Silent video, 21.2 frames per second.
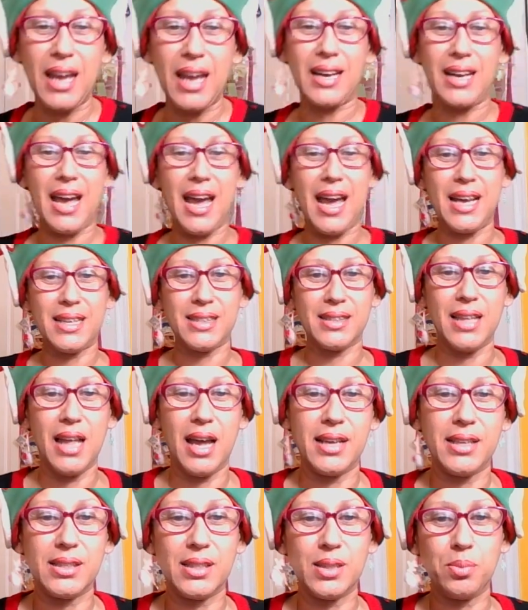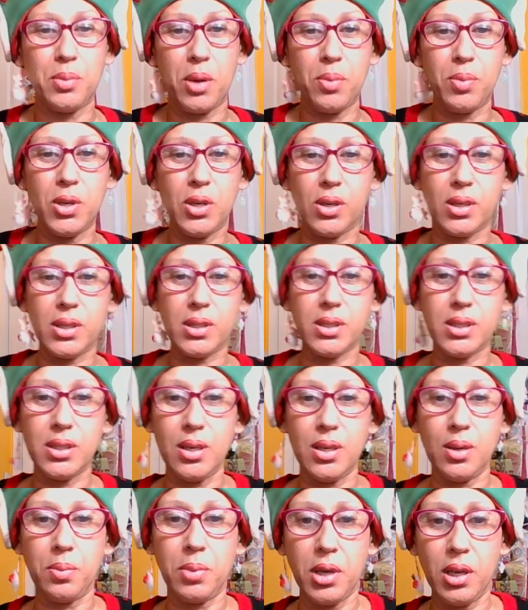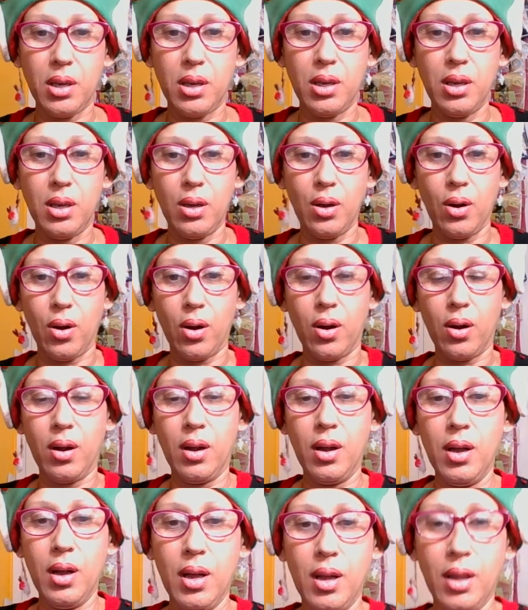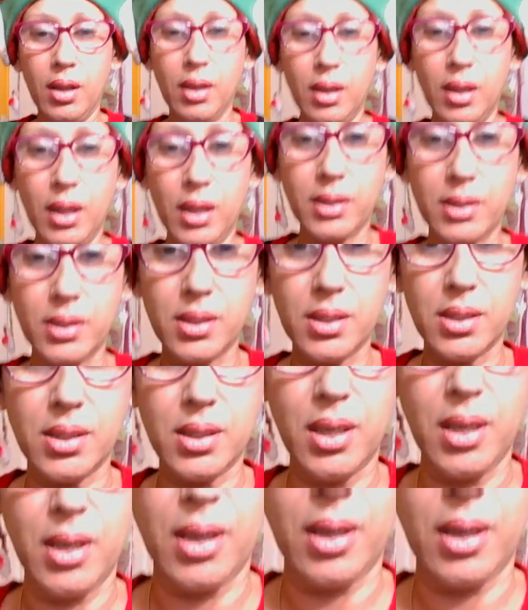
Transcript: and it has lights. Maybe you can see them here. Let's see.